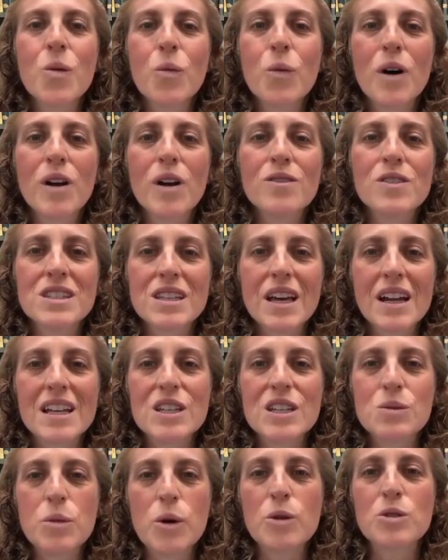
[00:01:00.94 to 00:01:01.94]
One of
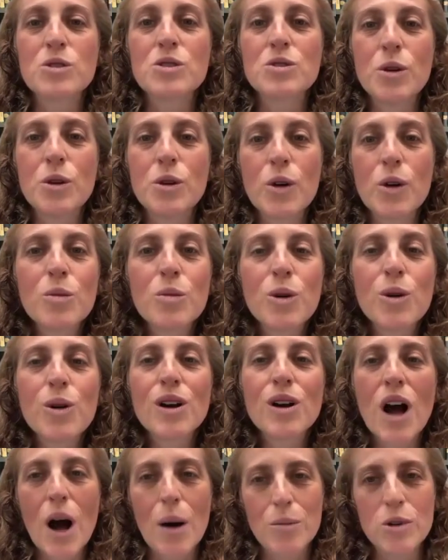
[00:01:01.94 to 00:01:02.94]
Sunny's most
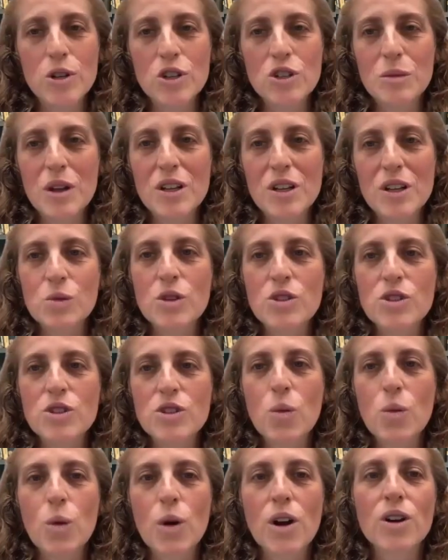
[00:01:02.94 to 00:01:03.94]
notable accomplishments was
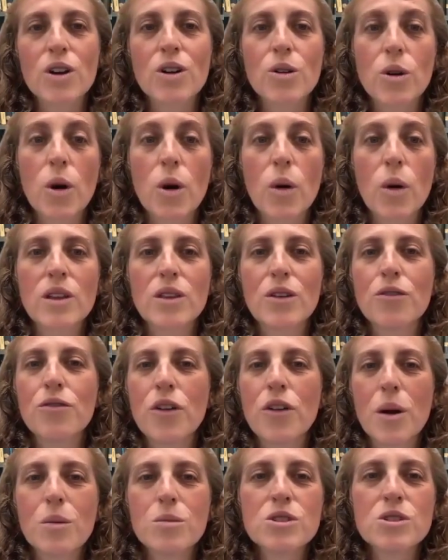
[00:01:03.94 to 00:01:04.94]
her work growing the
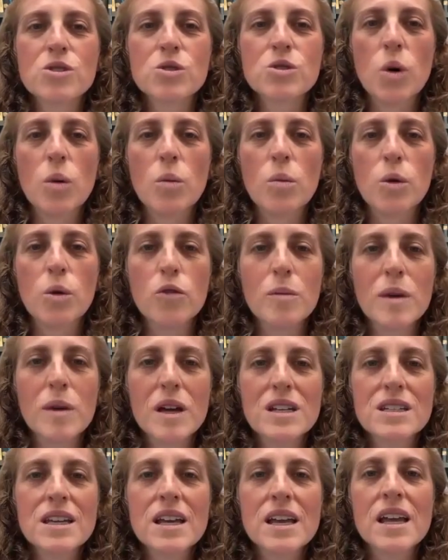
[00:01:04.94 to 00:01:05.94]
farm-to-school
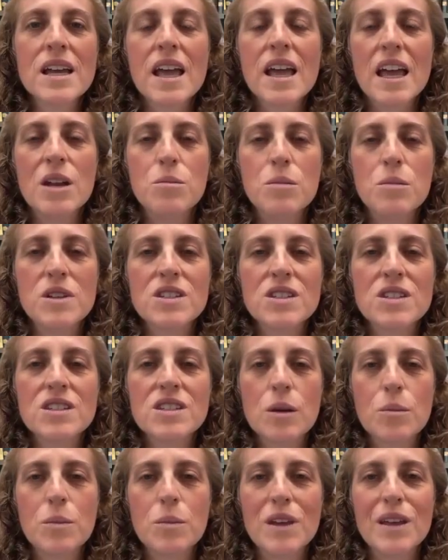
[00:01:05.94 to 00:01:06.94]
movement in
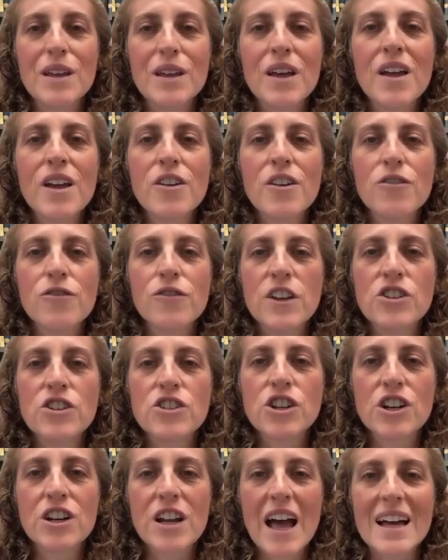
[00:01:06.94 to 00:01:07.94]
Mississippi,
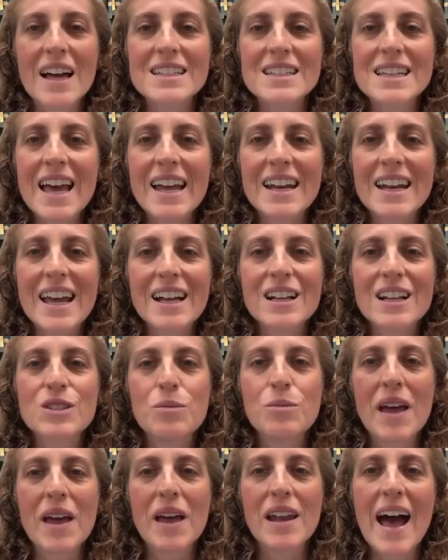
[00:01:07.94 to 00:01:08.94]
featured at
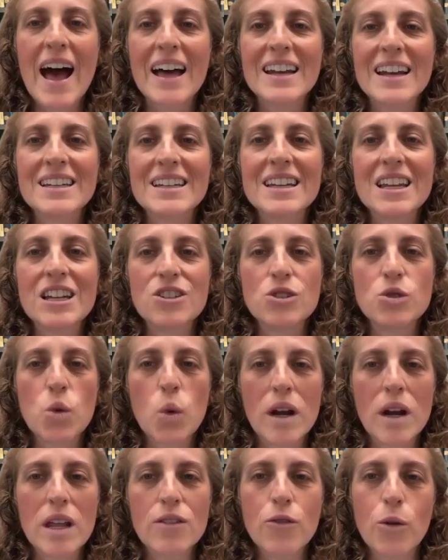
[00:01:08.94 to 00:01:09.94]
TedXManhattan in
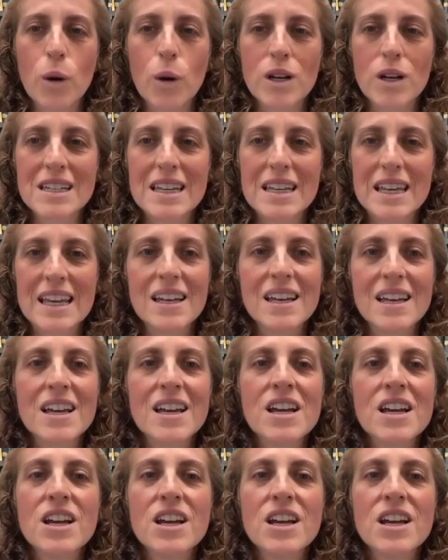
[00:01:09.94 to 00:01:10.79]
2014.